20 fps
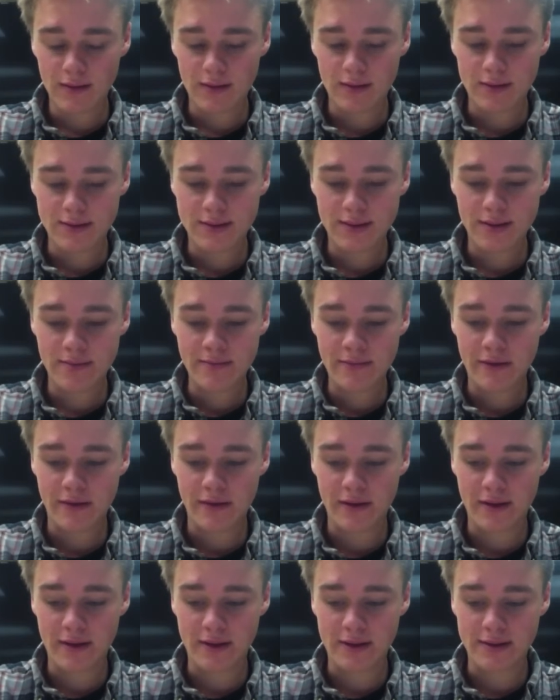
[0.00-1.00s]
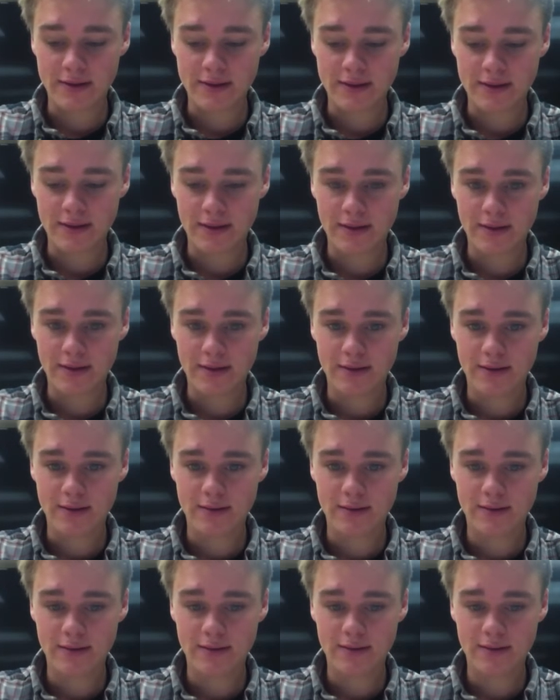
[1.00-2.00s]
Some things
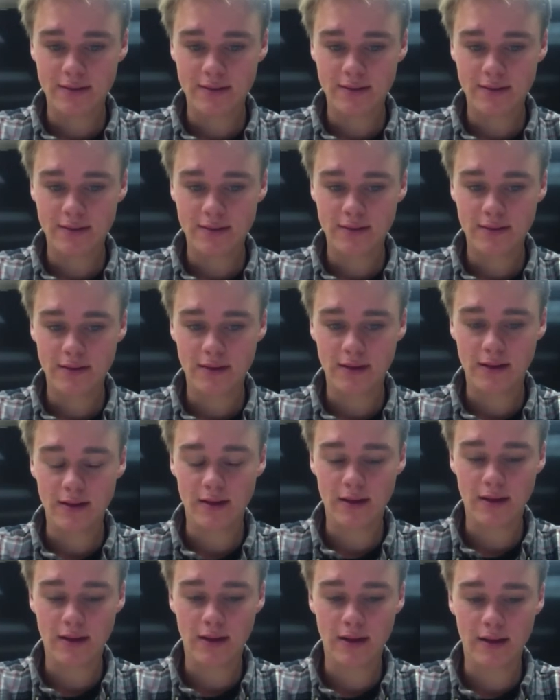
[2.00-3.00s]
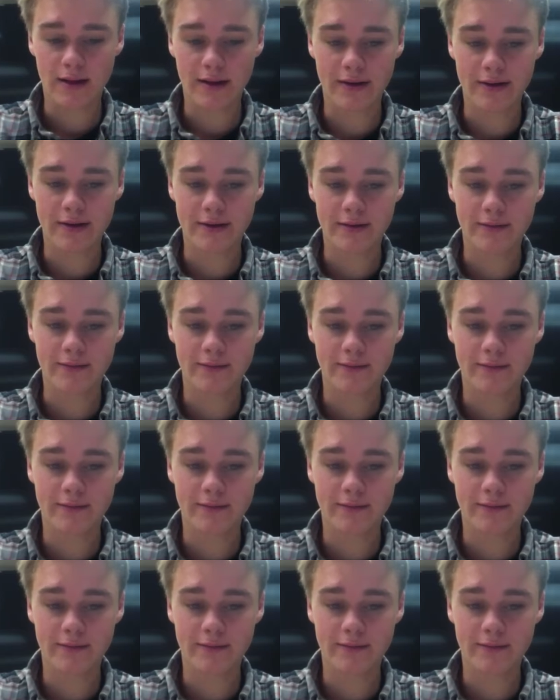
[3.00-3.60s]
I